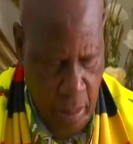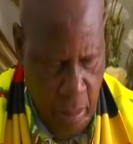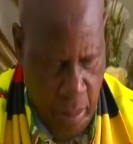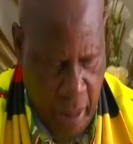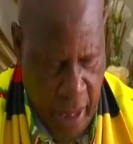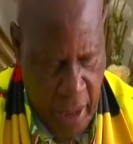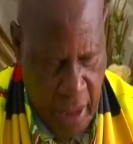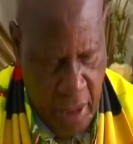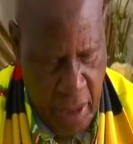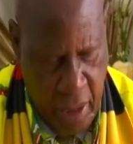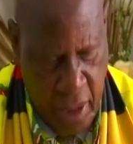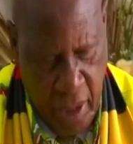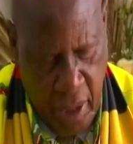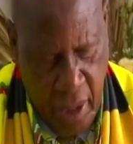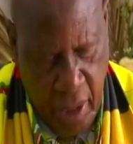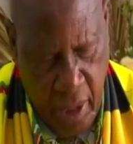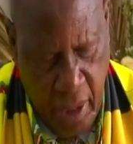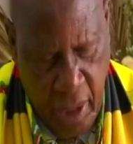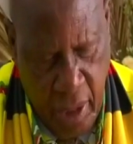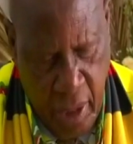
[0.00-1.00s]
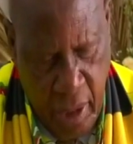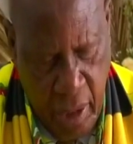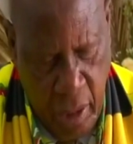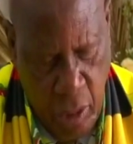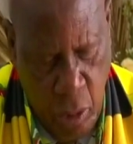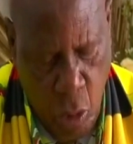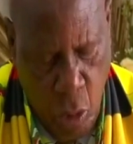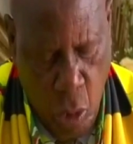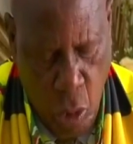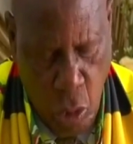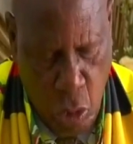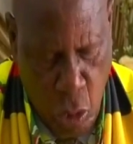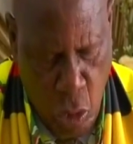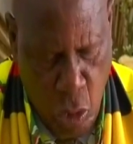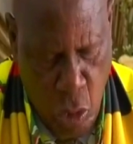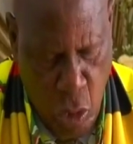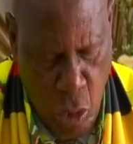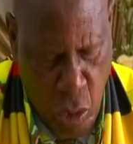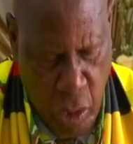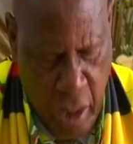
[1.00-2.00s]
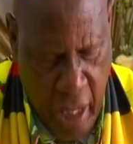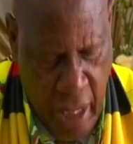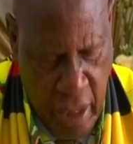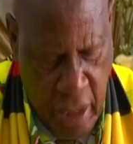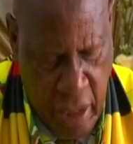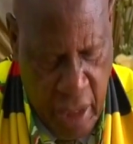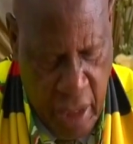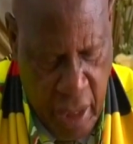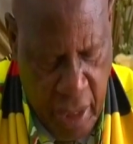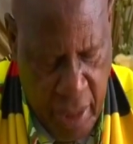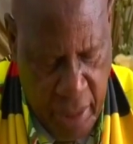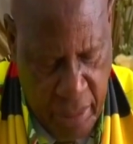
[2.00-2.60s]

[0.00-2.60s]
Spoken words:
But you also know that